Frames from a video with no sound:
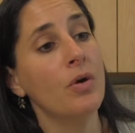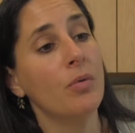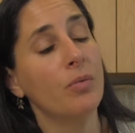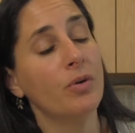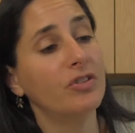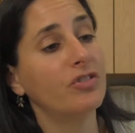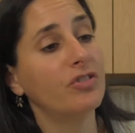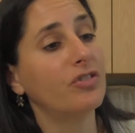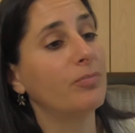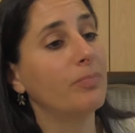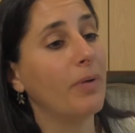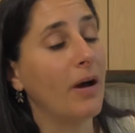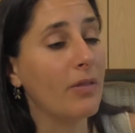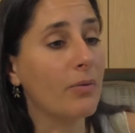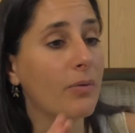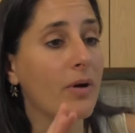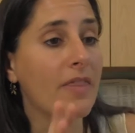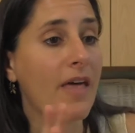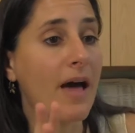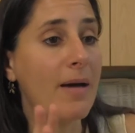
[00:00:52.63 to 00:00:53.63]
which, by the
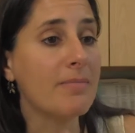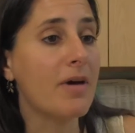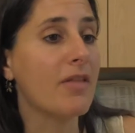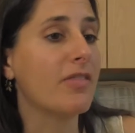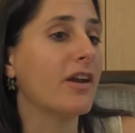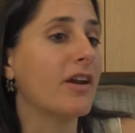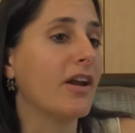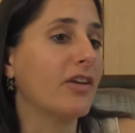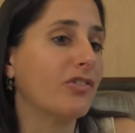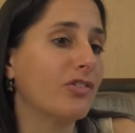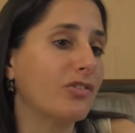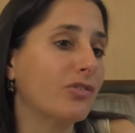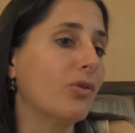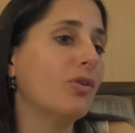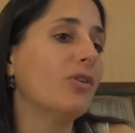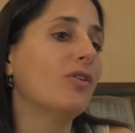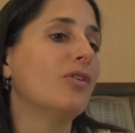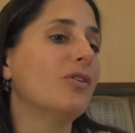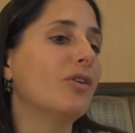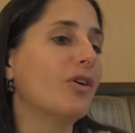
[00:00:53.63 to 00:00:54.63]
way, that method I
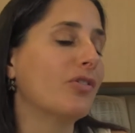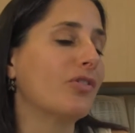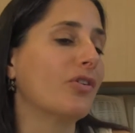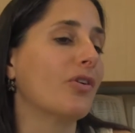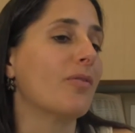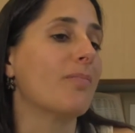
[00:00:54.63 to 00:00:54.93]
stole or sort